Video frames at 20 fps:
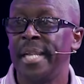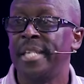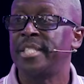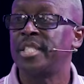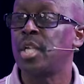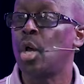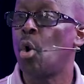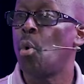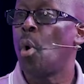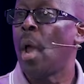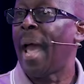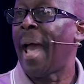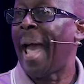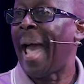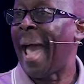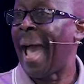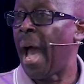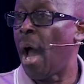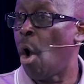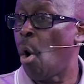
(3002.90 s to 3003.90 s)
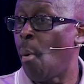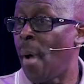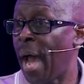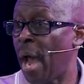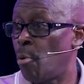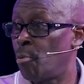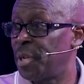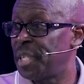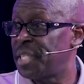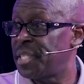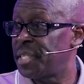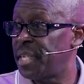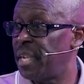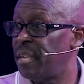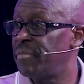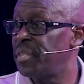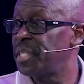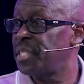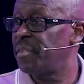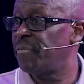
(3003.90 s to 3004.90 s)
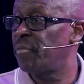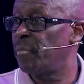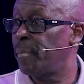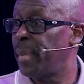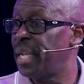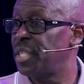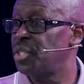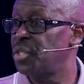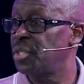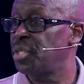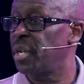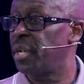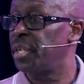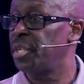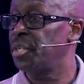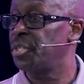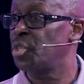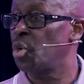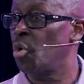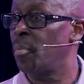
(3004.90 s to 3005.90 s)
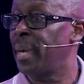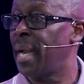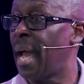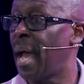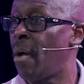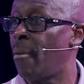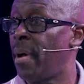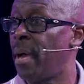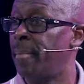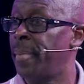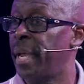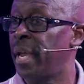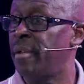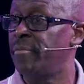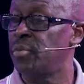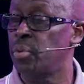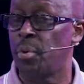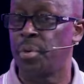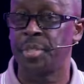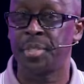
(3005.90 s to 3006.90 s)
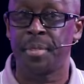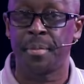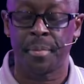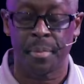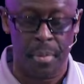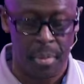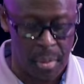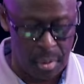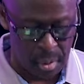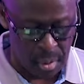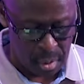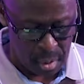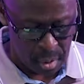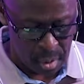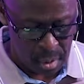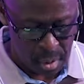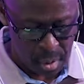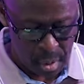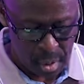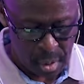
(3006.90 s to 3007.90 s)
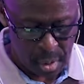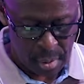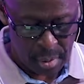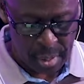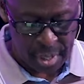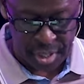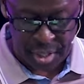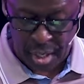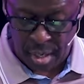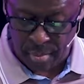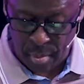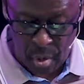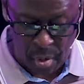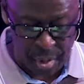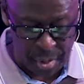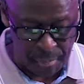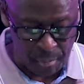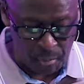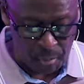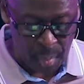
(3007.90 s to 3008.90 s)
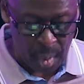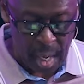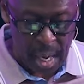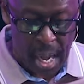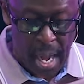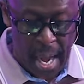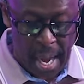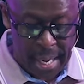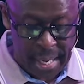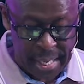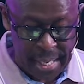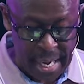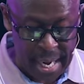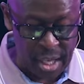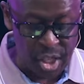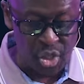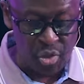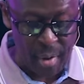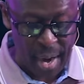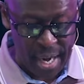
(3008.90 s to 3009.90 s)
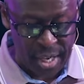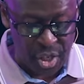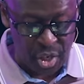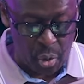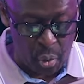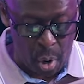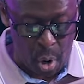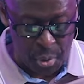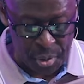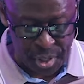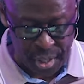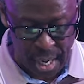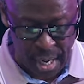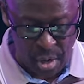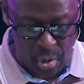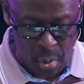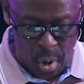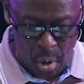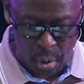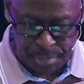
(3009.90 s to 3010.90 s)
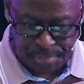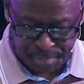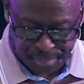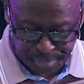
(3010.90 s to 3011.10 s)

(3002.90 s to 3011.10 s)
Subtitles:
So how I receive this information is going to determine how I behave towards it. Let's keep going. Dendrites grow. Say grow.